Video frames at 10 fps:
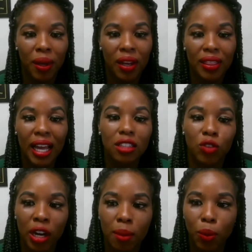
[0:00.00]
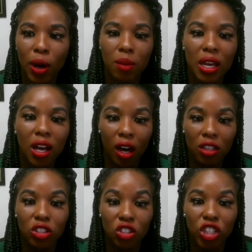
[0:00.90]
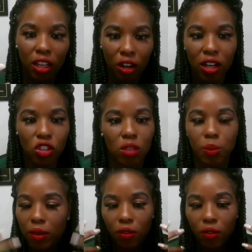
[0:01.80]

But that's very important to be conscious. Check your energy.